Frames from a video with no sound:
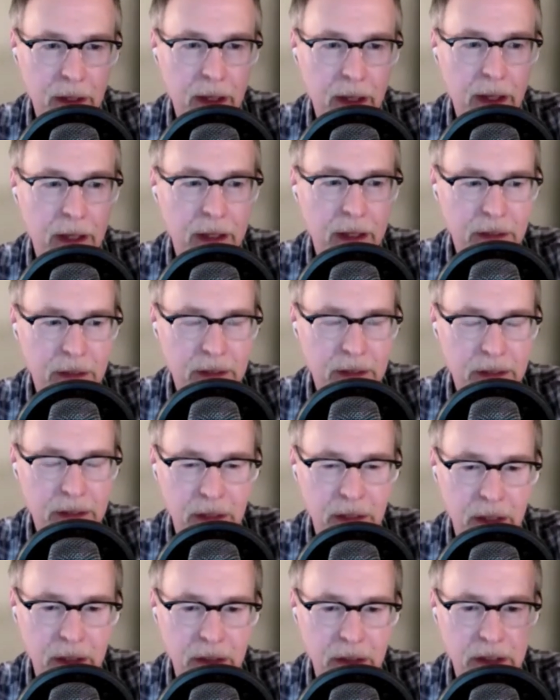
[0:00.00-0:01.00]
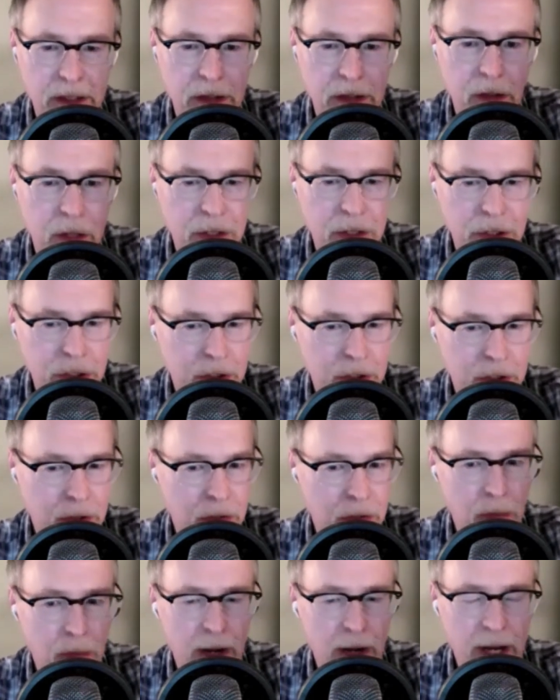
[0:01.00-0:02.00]
and it's uh, this logical
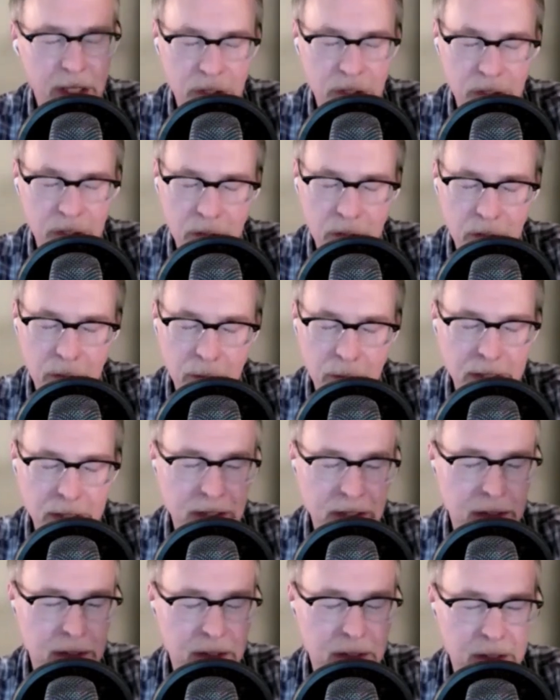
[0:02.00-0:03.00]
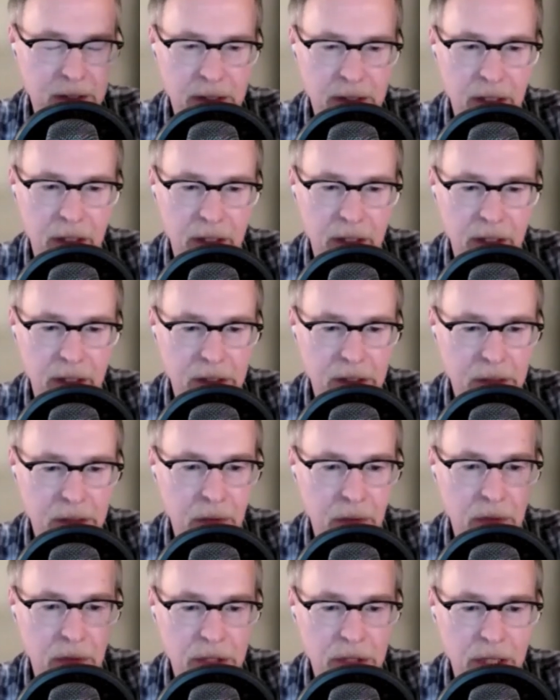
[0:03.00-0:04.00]
rational based in science
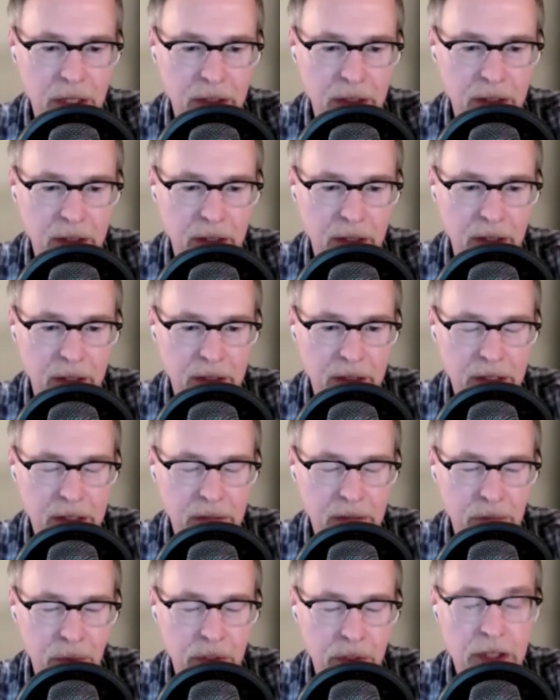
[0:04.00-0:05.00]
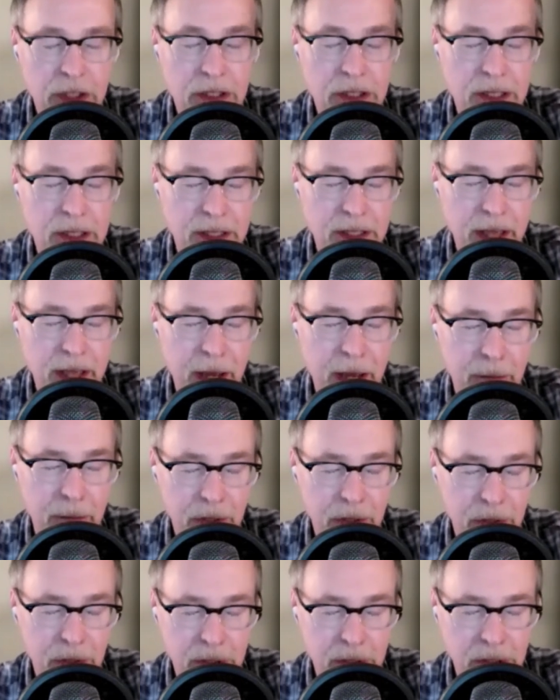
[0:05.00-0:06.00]
project that bridges this gap
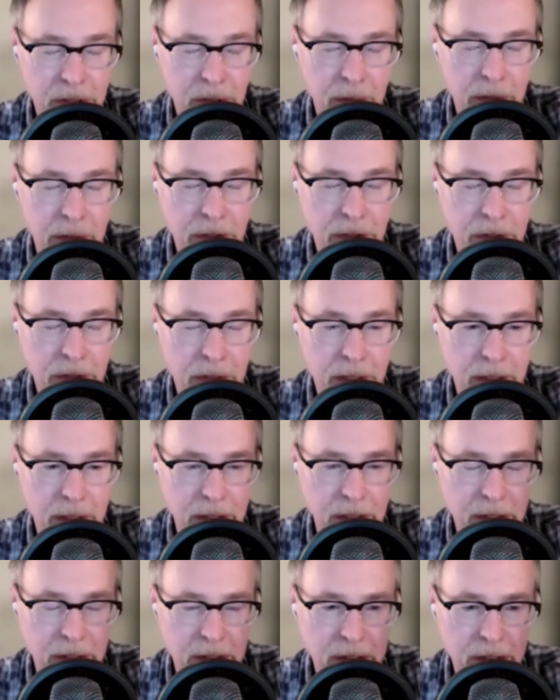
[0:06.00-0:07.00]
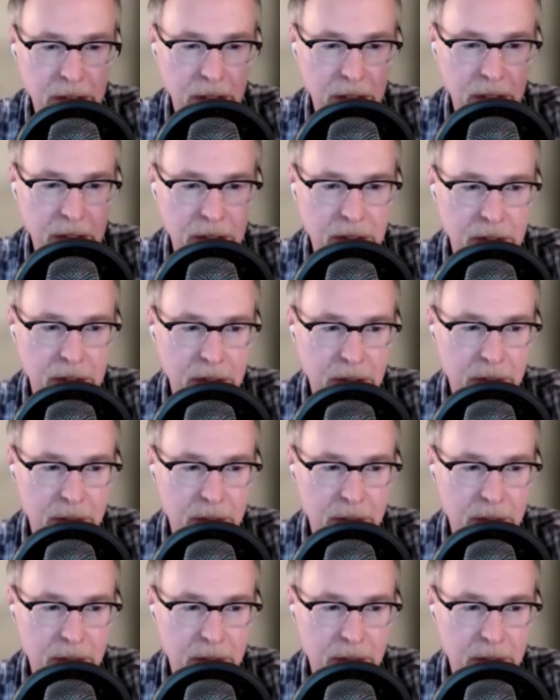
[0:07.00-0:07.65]
between spirituality and science